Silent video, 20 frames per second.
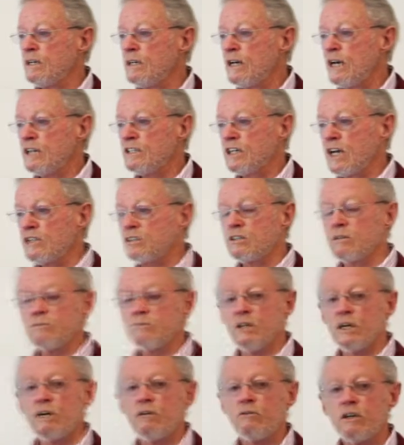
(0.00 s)
has had
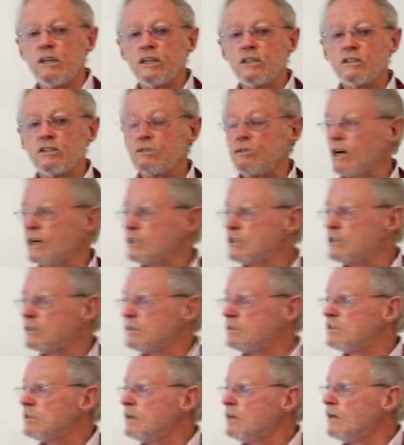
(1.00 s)
some knee
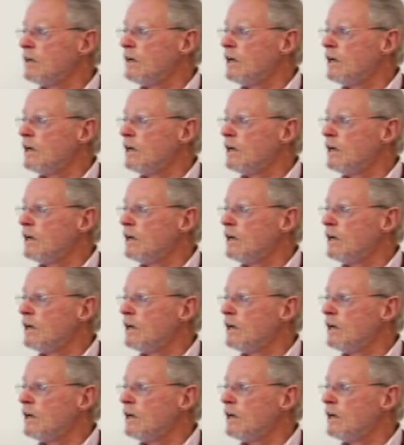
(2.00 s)
reconstructions,